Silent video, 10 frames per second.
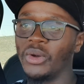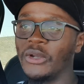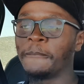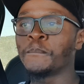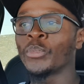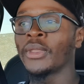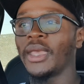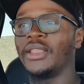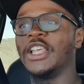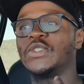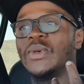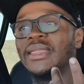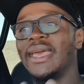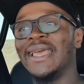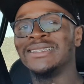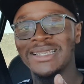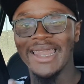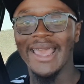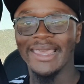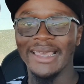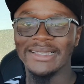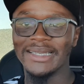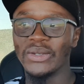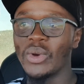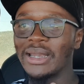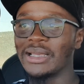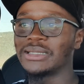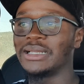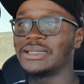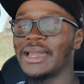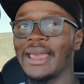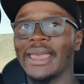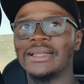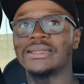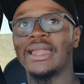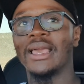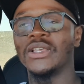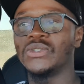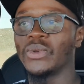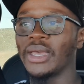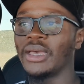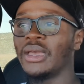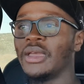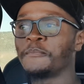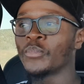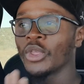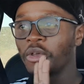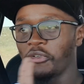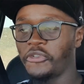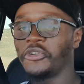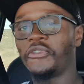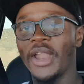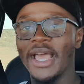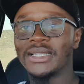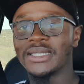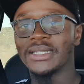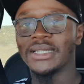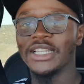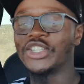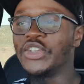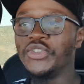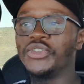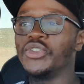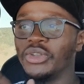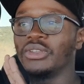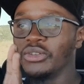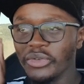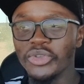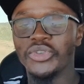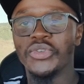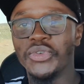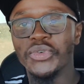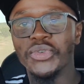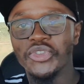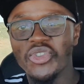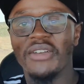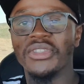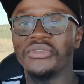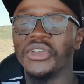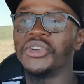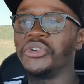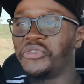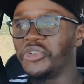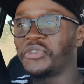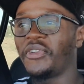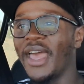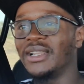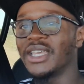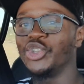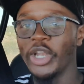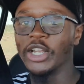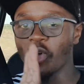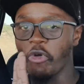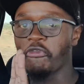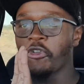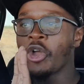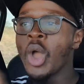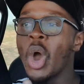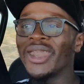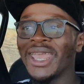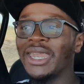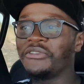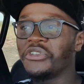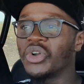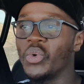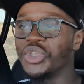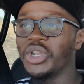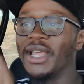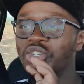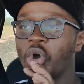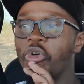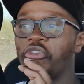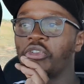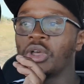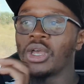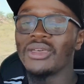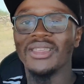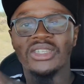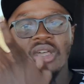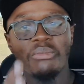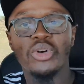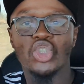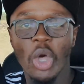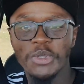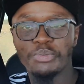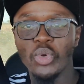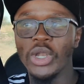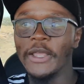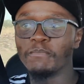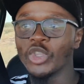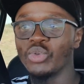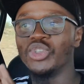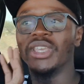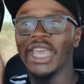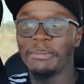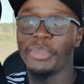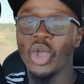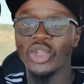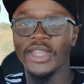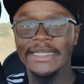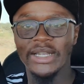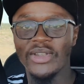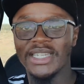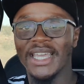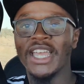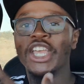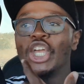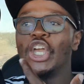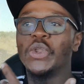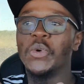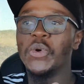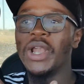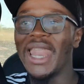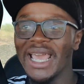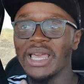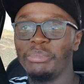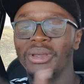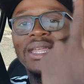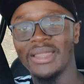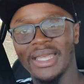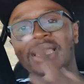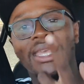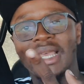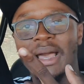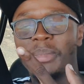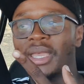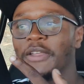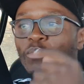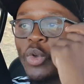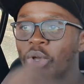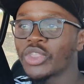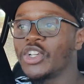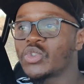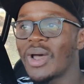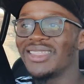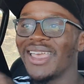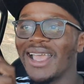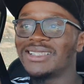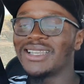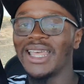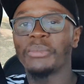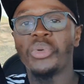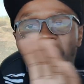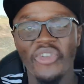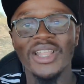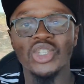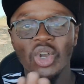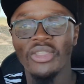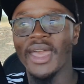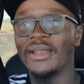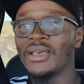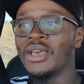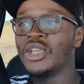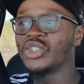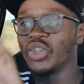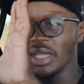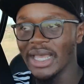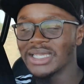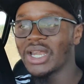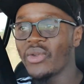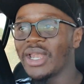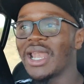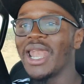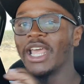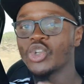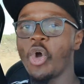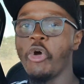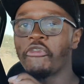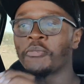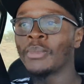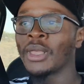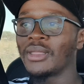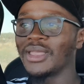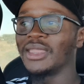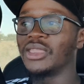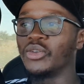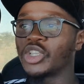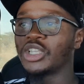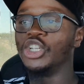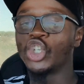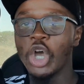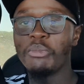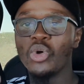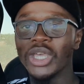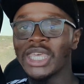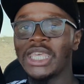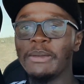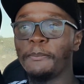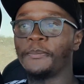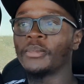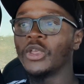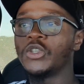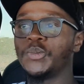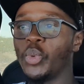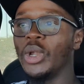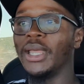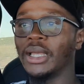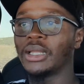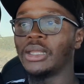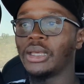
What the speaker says: mode, and that's when the anti-lag kicks in. What is anti-lag? Anti-lag is where foot flats, let's say you're driving the vehicle foot flat and you let off. On any vehicle, when you let off, the turbo stops spooling. So when you get back on the accelerator, it will lag a bit and then kick up again. With this one, the anti-lag prevents all of that. So you can accelerate, let off, then the turbo will keep spooling,